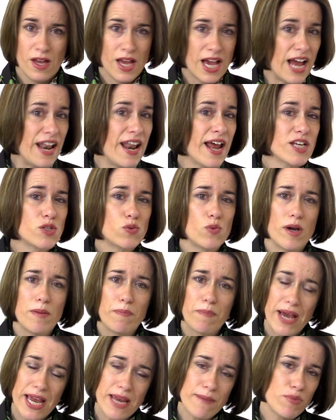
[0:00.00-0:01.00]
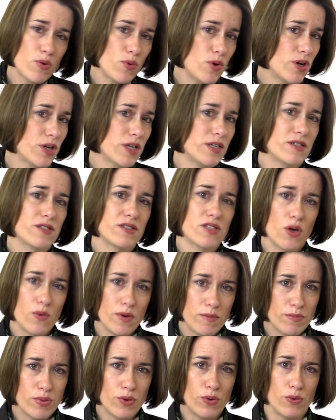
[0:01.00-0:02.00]
And that's why paperwork is so
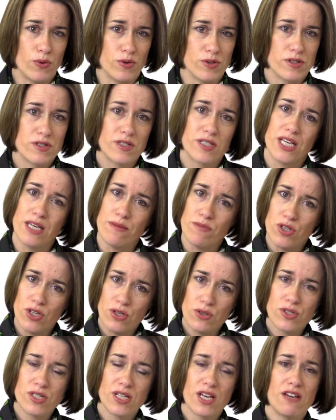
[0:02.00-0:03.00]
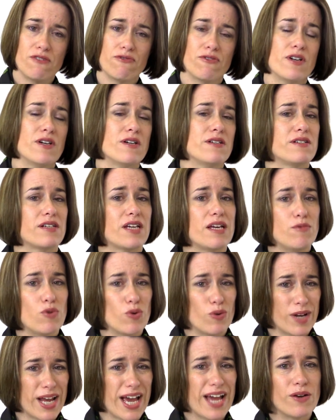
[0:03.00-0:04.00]
important, to keep you safe, to keep
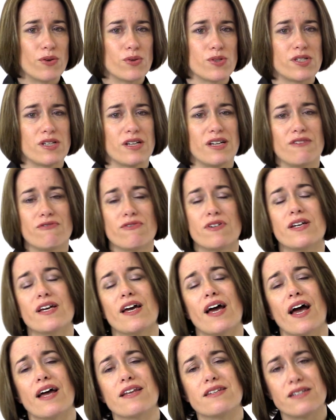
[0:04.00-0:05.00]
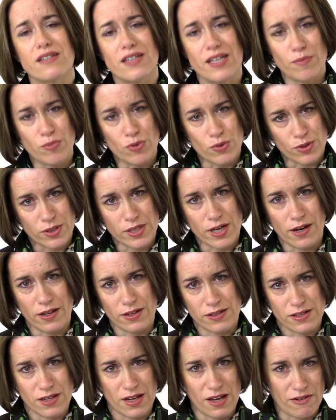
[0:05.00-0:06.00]
your landlord safe, and to keep your
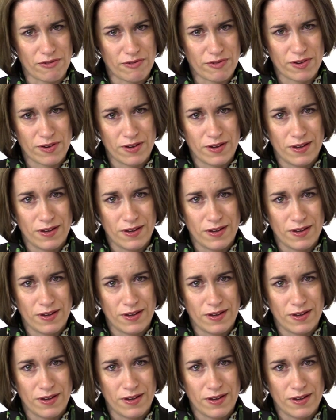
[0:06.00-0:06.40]
tenants safe.